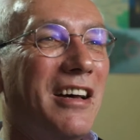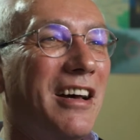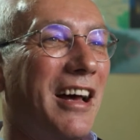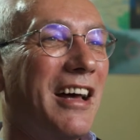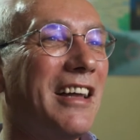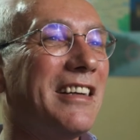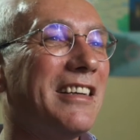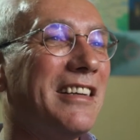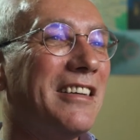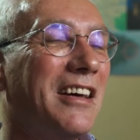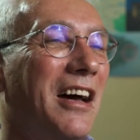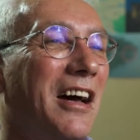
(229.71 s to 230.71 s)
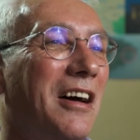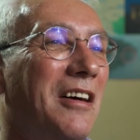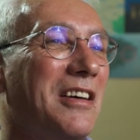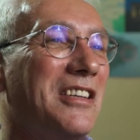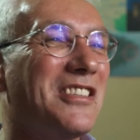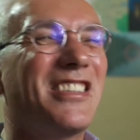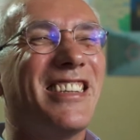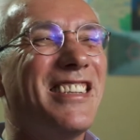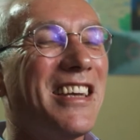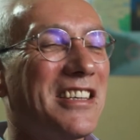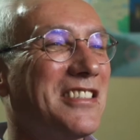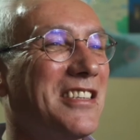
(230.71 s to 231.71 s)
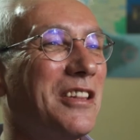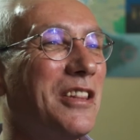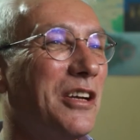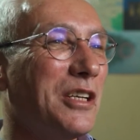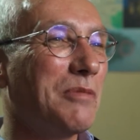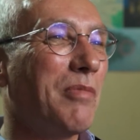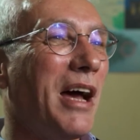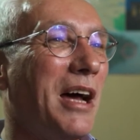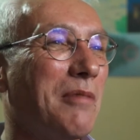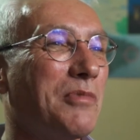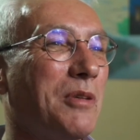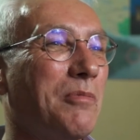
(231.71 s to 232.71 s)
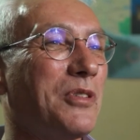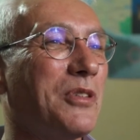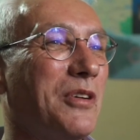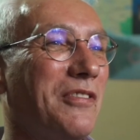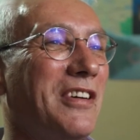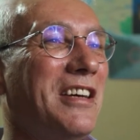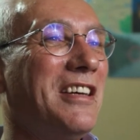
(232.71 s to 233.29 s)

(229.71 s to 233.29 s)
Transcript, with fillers: and uh, it's suggested that it's perhaps some sort of